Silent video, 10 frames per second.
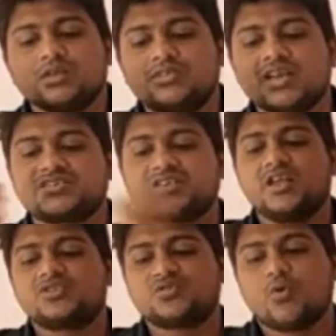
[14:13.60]
This
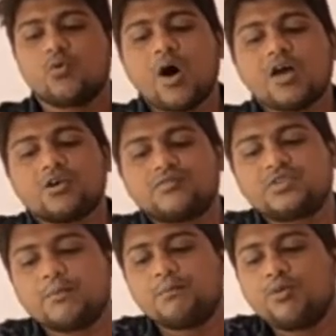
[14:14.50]
is one of
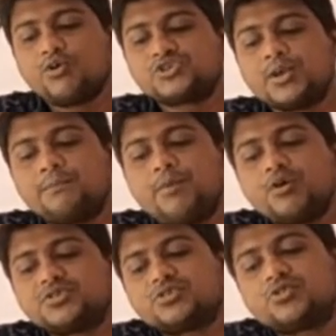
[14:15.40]
the most
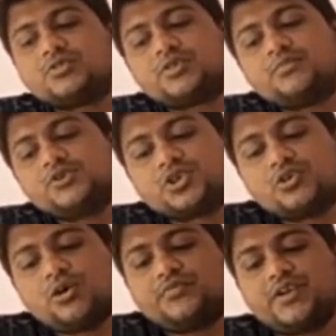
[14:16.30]
important contribution
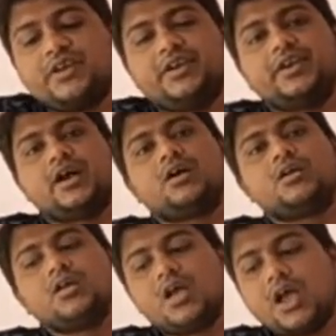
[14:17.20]
of India.
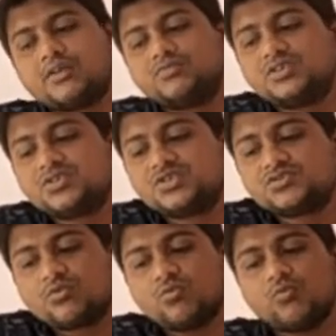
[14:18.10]
And this
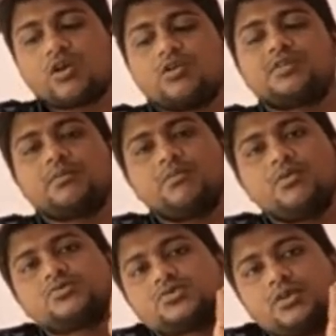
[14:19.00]
is one of the
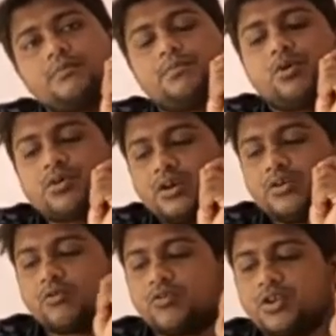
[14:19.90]
most
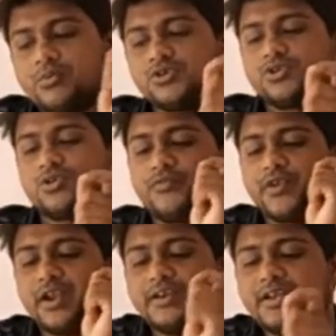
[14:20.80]
important contribution of
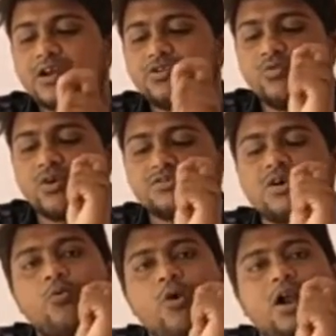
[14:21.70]
India towards
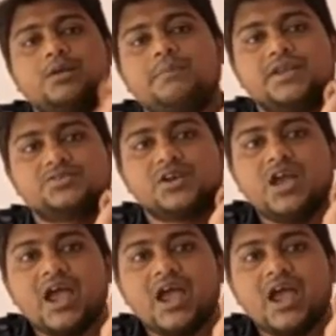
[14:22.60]
the world peace.